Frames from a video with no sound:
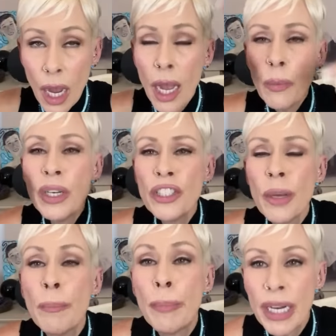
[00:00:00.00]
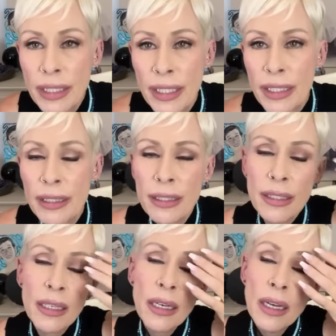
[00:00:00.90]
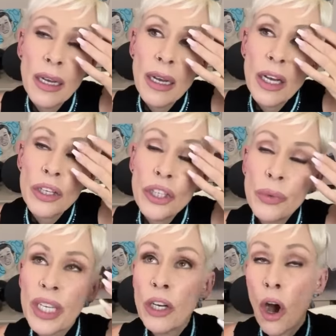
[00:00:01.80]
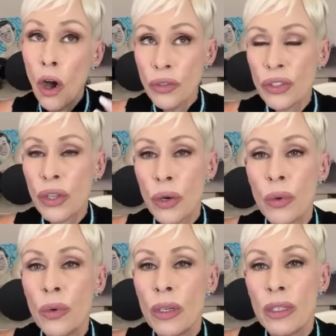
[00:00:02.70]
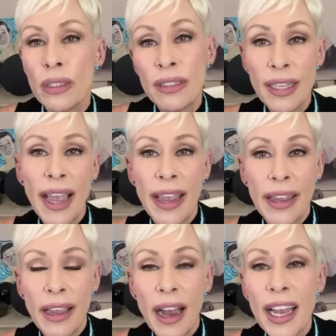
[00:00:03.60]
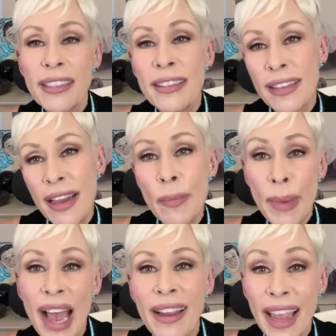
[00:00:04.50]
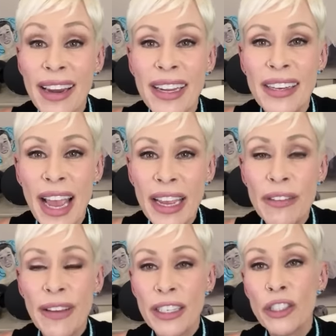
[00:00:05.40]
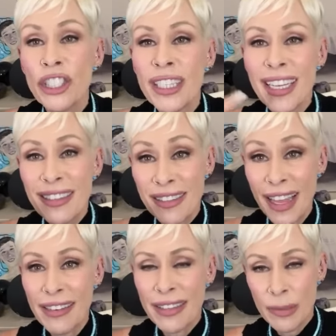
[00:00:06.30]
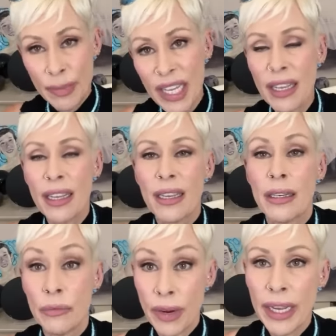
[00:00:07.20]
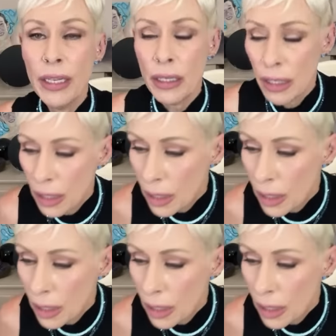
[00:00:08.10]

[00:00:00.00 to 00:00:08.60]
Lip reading: I wish abundance. You can also say, I send back any negative energy that's sent to me. Right.